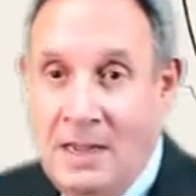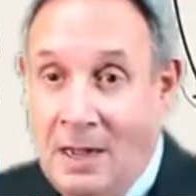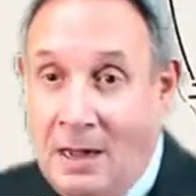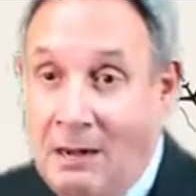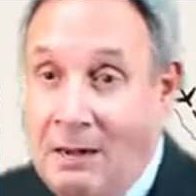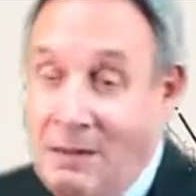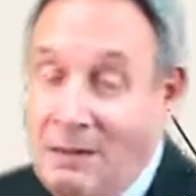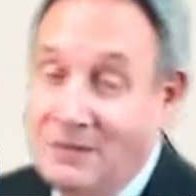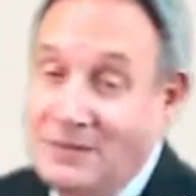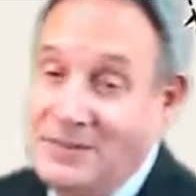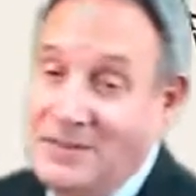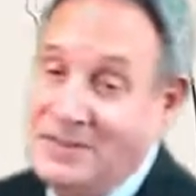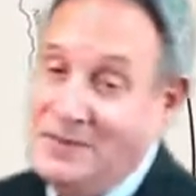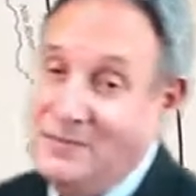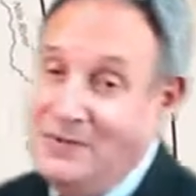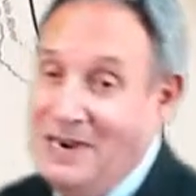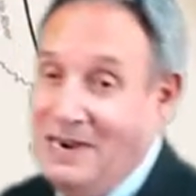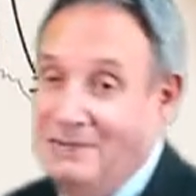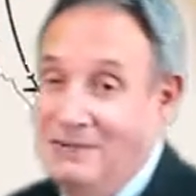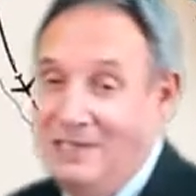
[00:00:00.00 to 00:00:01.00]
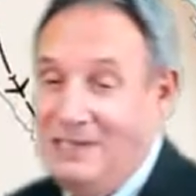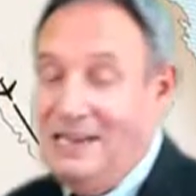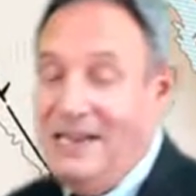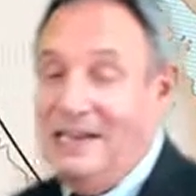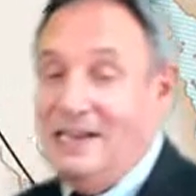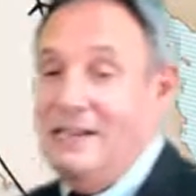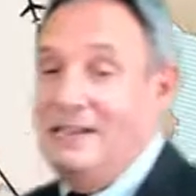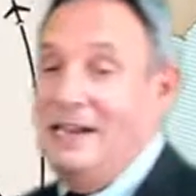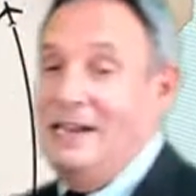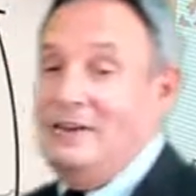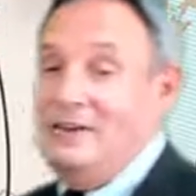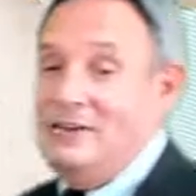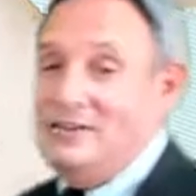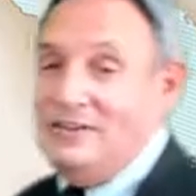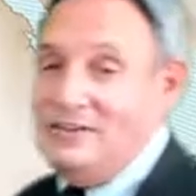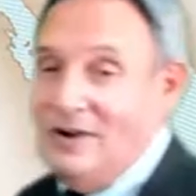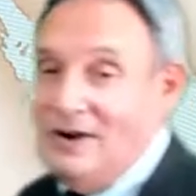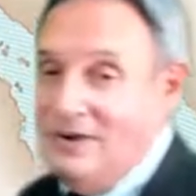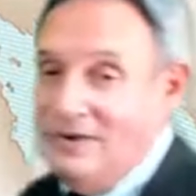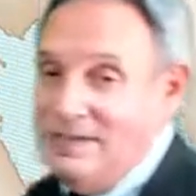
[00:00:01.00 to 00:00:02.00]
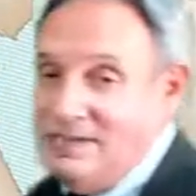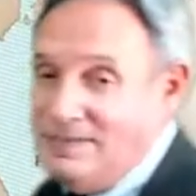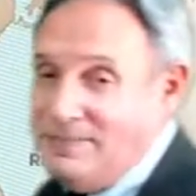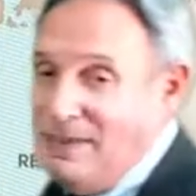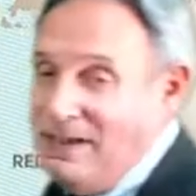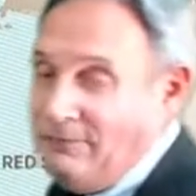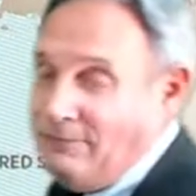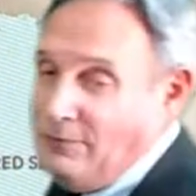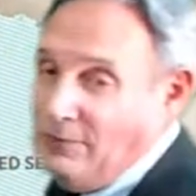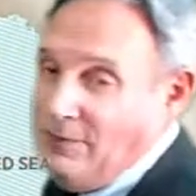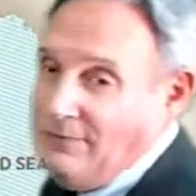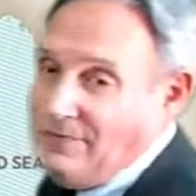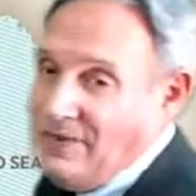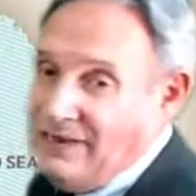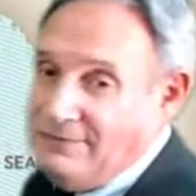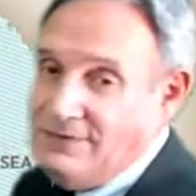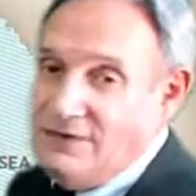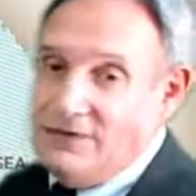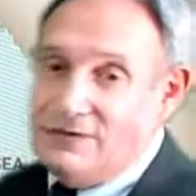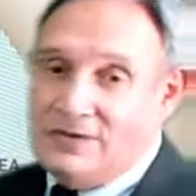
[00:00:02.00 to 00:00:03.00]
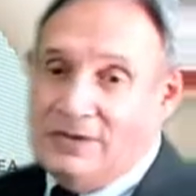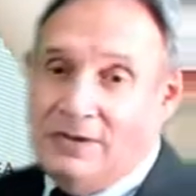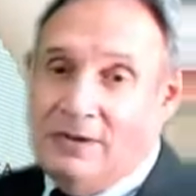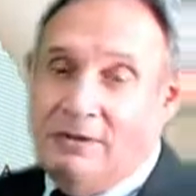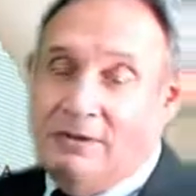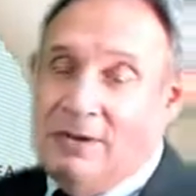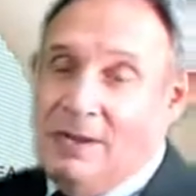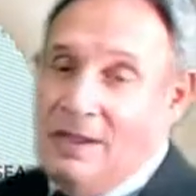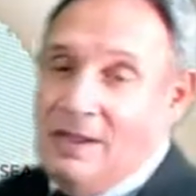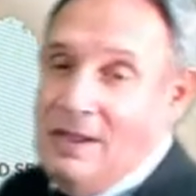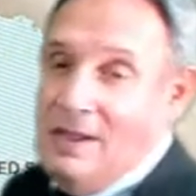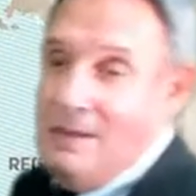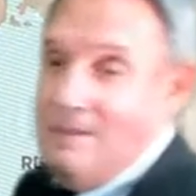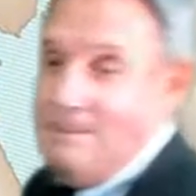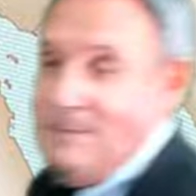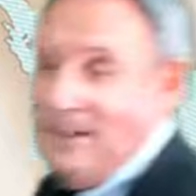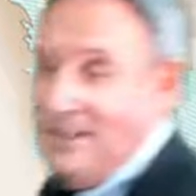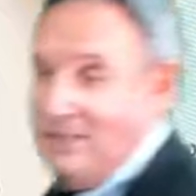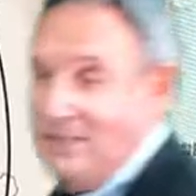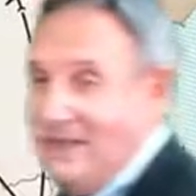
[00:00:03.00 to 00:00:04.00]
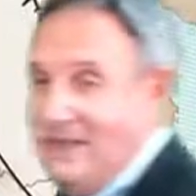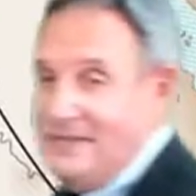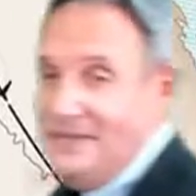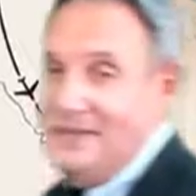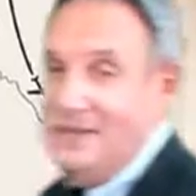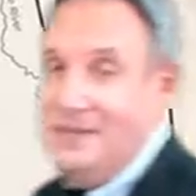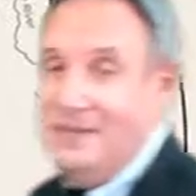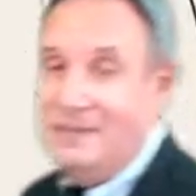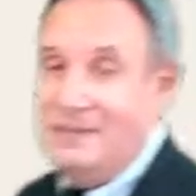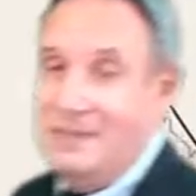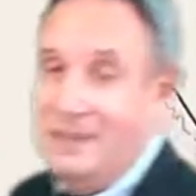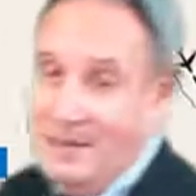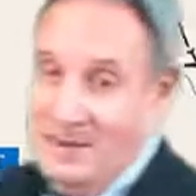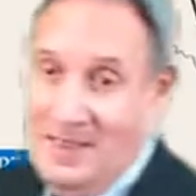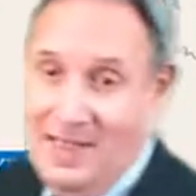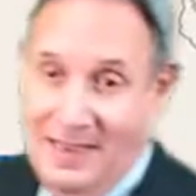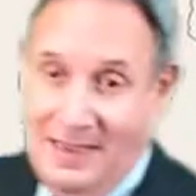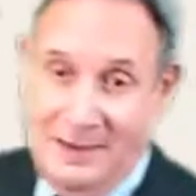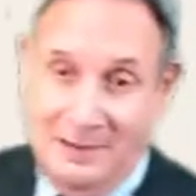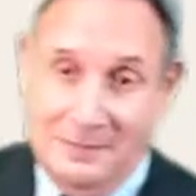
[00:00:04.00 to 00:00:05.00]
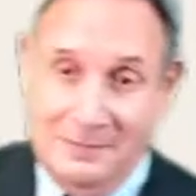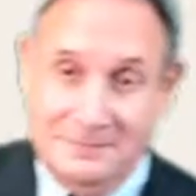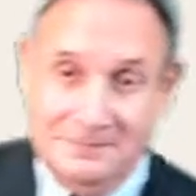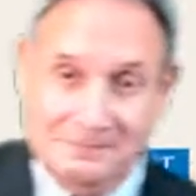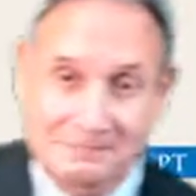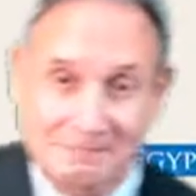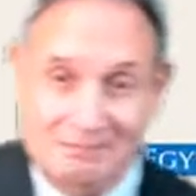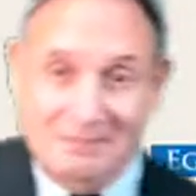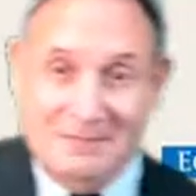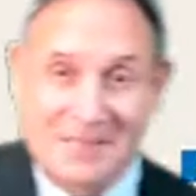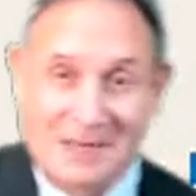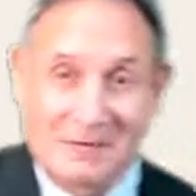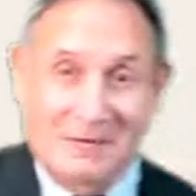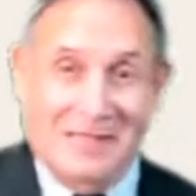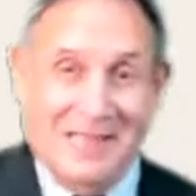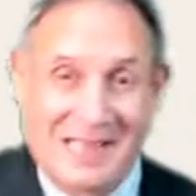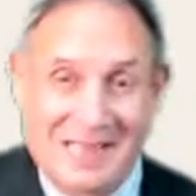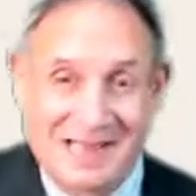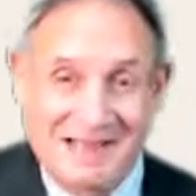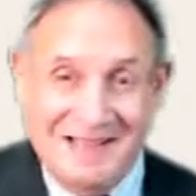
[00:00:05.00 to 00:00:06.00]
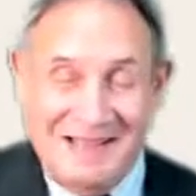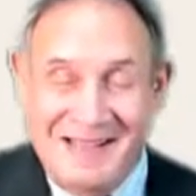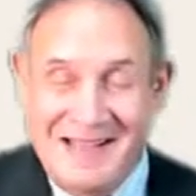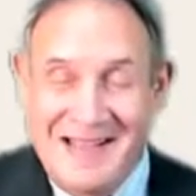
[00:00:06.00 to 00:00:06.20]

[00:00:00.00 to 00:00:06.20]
Oh, this one I really like. And they just started this about 4 or 5 years ago. But this is the Nile, okay?